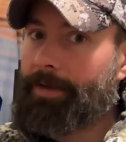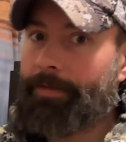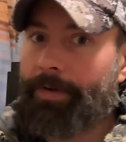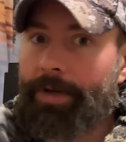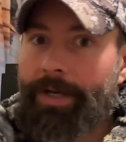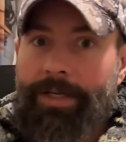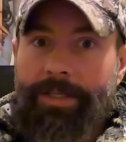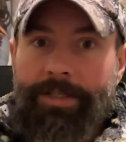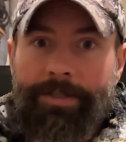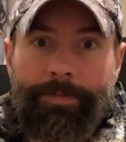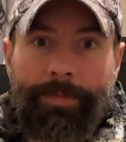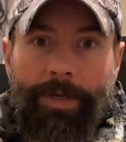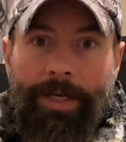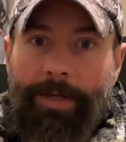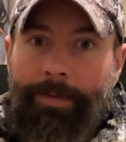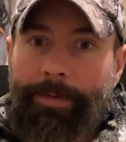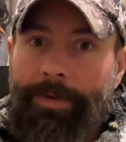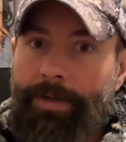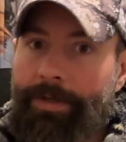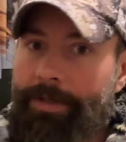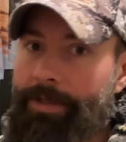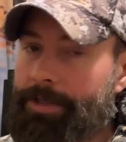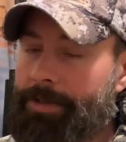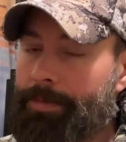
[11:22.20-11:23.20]
vest maybe
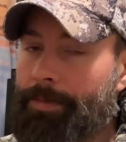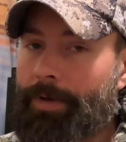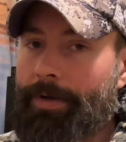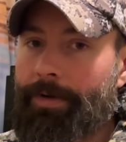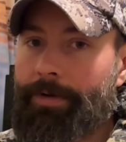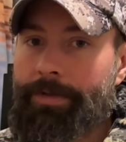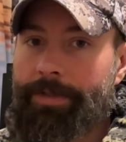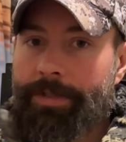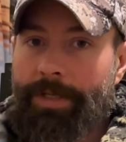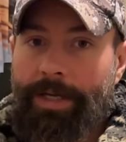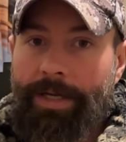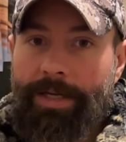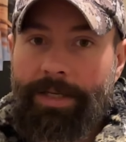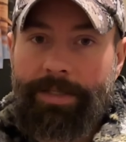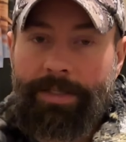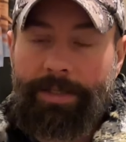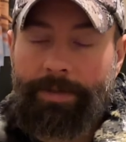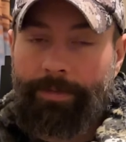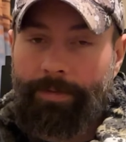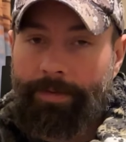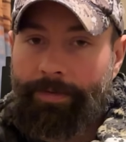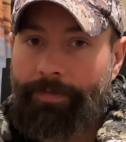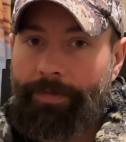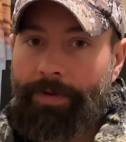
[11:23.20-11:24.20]
in a smaller size that
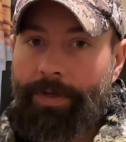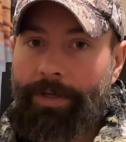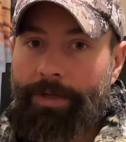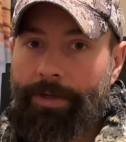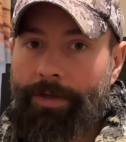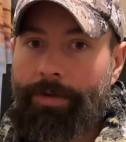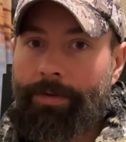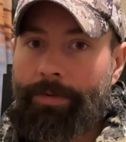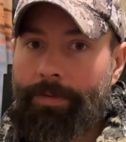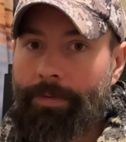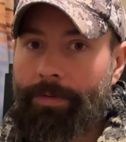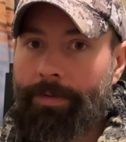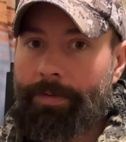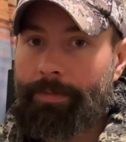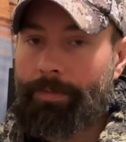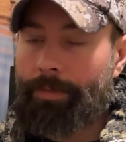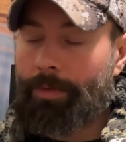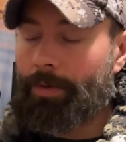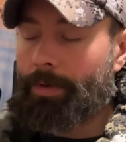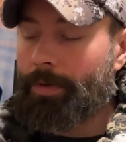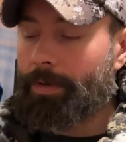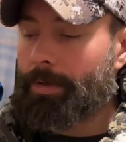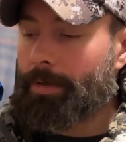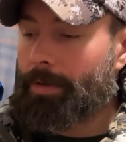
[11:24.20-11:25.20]
would fit you
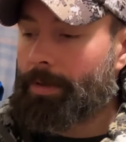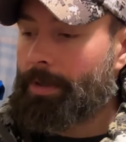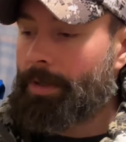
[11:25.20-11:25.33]
more